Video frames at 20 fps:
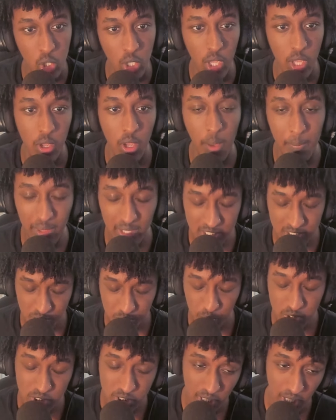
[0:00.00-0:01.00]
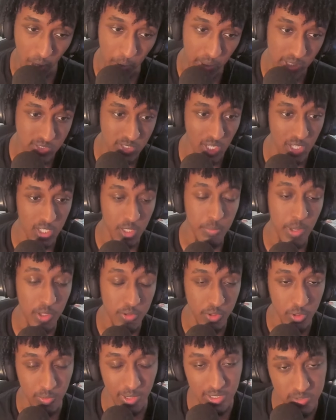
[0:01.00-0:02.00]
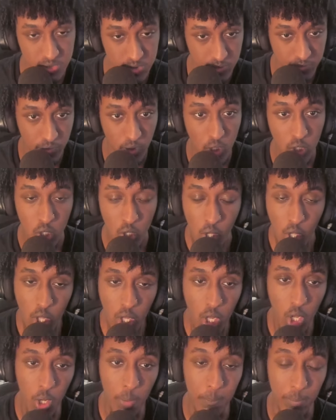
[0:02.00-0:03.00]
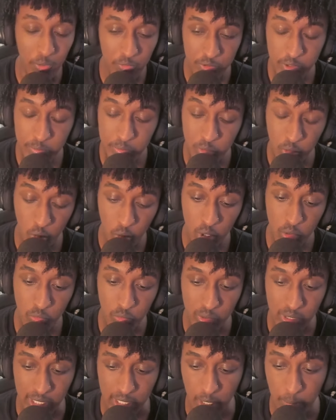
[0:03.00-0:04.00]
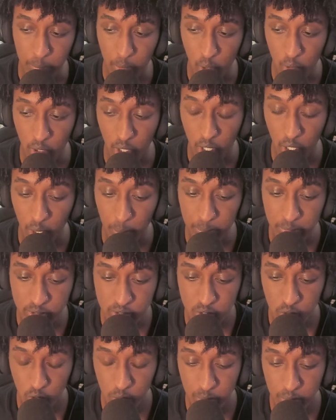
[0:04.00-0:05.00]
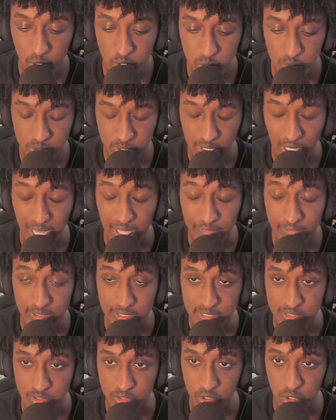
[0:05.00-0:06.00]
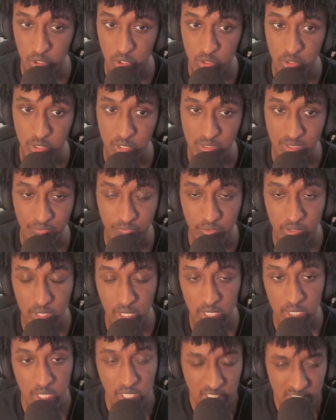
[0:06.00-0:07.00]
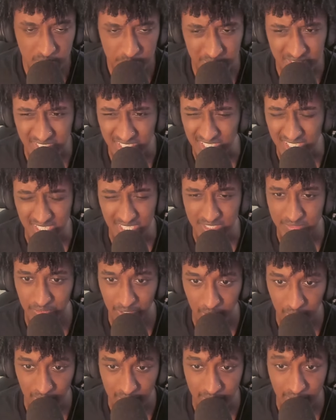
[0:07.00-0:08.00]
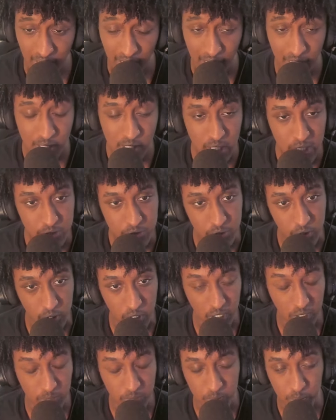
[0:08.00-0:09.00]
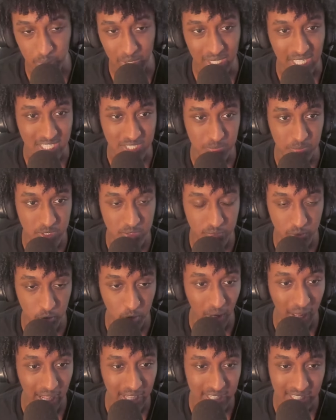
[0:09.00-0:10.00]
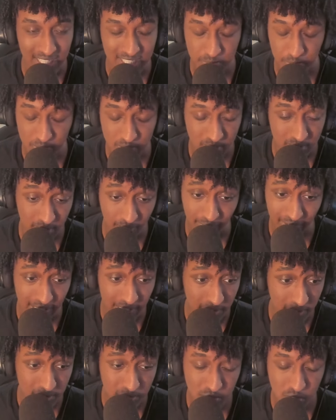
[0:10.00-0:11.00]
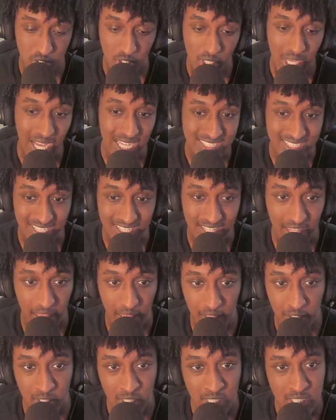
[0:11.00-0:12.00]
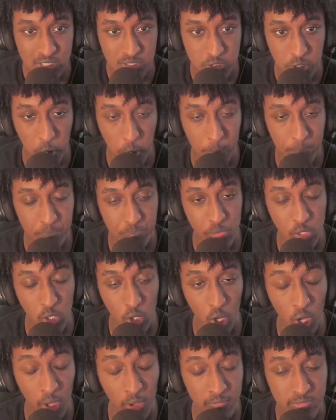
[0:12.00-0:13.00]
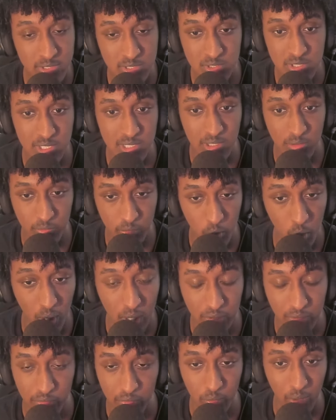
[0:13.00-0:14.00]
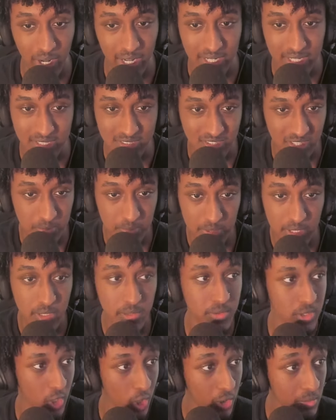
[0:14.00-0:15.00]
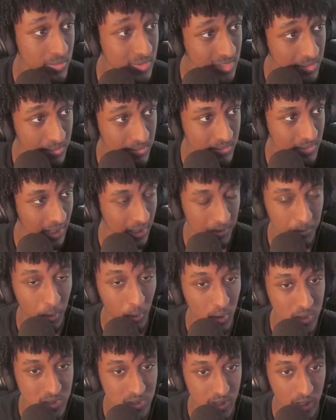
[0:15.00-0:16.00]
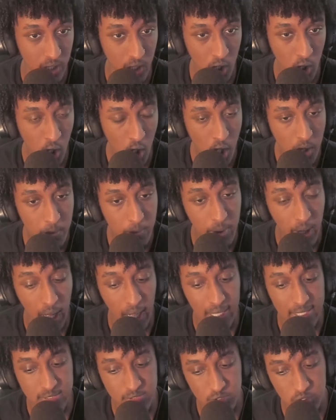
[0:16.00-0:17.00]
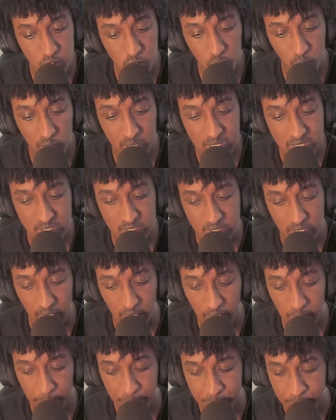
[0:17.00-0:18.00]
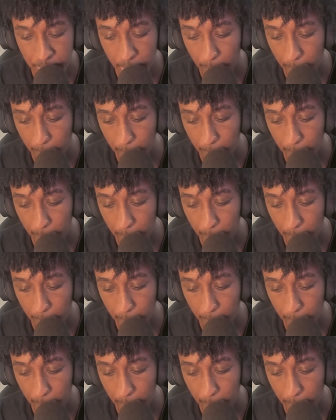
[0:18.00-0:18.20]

Okay, I'm not gonna switch it. I want to talk about the round so far. Both of them going for like a musical approach, which I think is good because I feel like, especially in this final like that, they're gonna bring as much variety, as much an advantage as they can. So you know, obviously the variety is gonna be, you know, some like points there. But I do want to say,